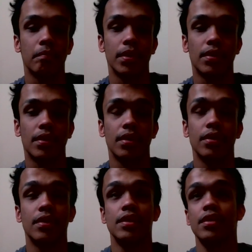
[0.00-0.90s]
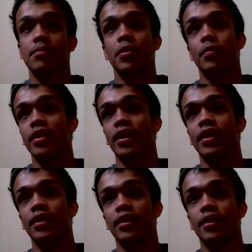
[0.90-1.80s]
but you can still be
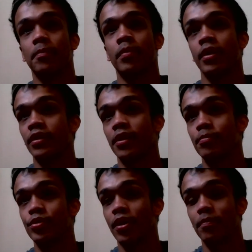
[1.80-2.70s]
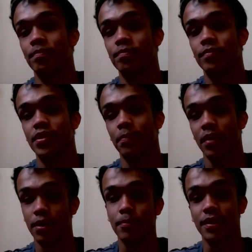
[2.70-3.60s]
working a part-time job to
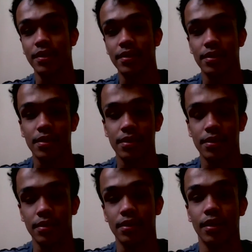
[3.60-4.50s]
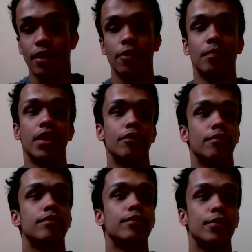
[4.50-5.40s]
pay the bills, to get you money
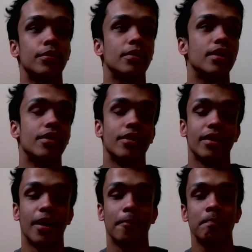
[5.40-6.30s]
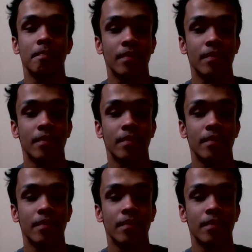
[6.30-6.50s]
for food and all that.